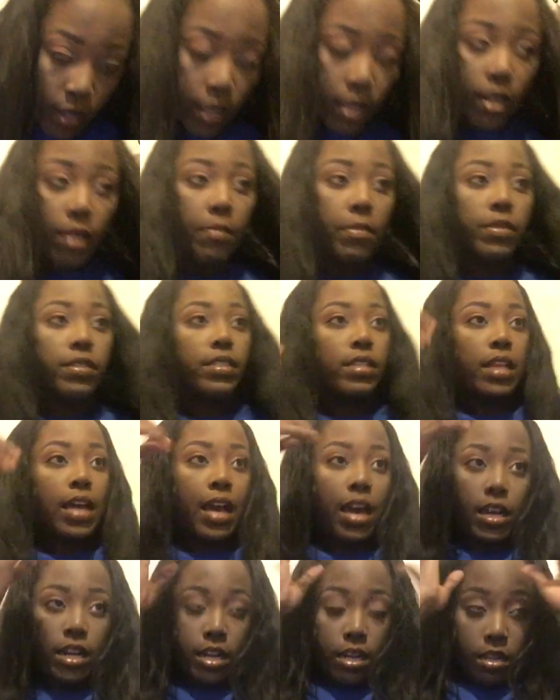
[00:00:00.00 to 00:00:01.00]
and I'm going to
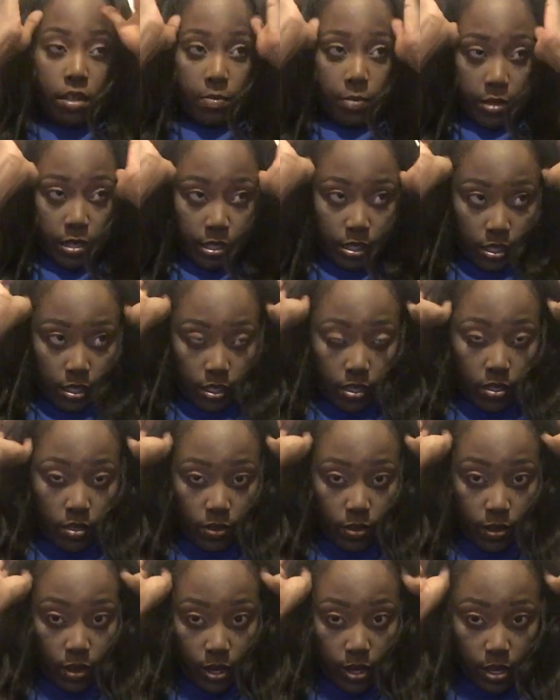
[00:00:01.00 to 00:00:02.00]
slide it up and
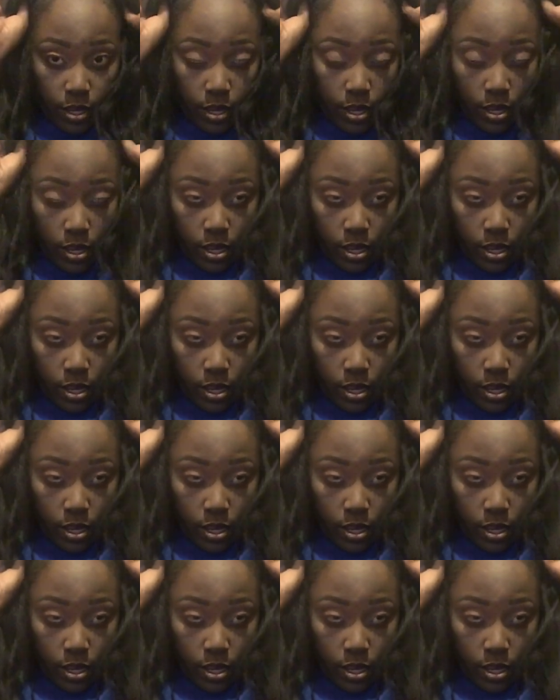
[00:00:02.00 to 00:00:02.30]
secure it